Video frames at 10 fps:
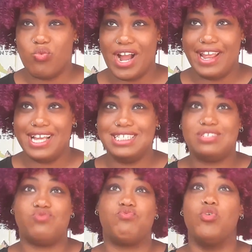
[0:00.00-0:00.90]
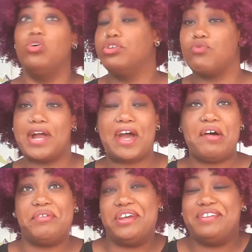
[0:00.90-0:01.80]
riots rolled
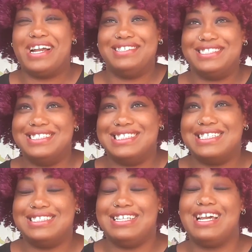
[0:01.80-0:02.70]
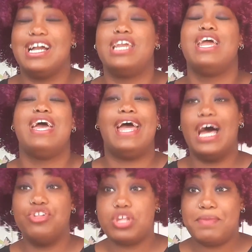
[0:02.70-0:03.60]
around in 1969,
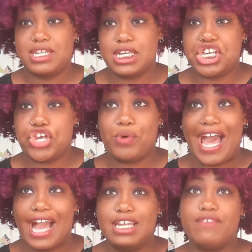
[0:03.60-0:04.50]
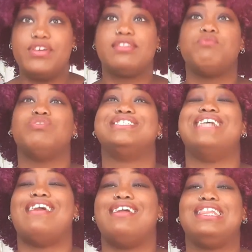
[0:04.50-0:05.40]
LGBTQ activism was
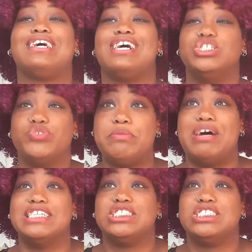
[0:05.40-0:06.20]
taking the country by